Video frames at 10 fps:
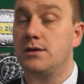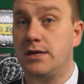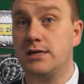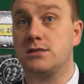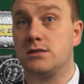
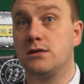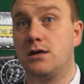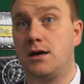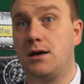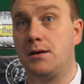Yes,
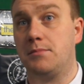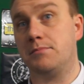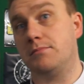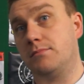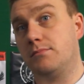
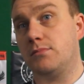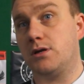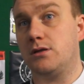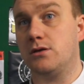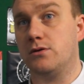
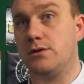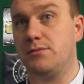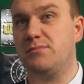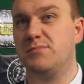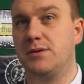and the
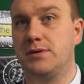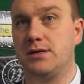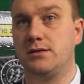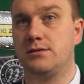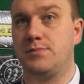only
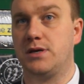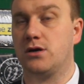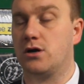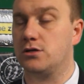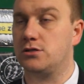maybe being
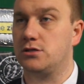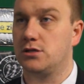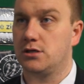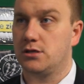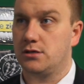harsh,
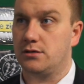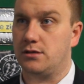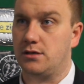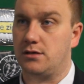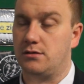
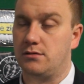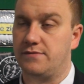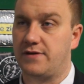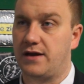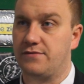the
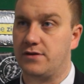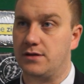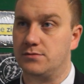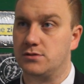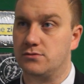5
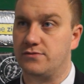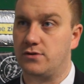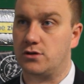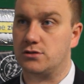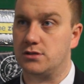games that we've
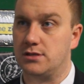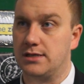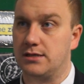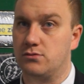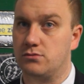lost in the
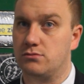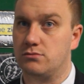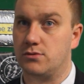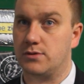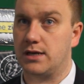league,
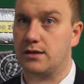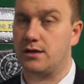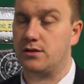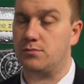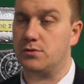we would like
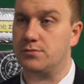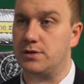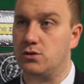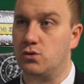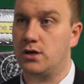that number to
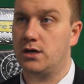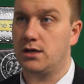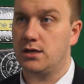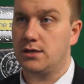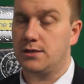be lower.
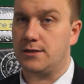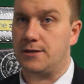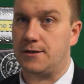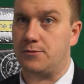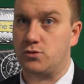
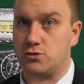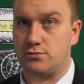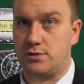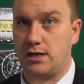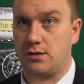
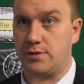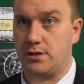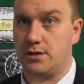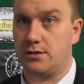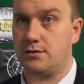That'll be
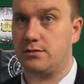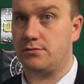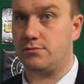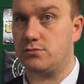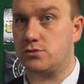
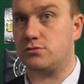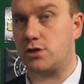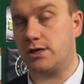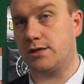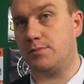
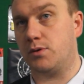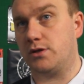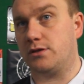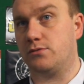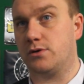certainly the
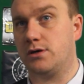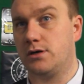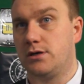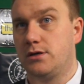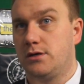point that
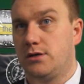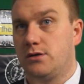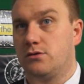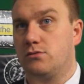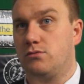
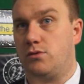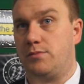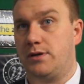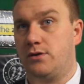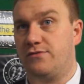we'll
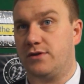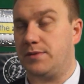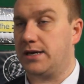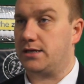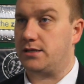be hopefully
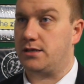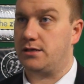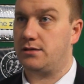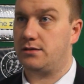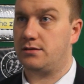making in
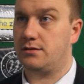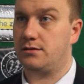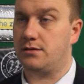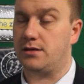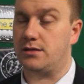
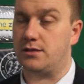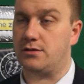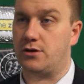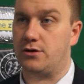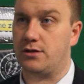the
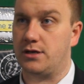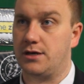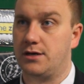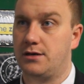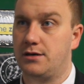turn of the
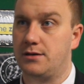year.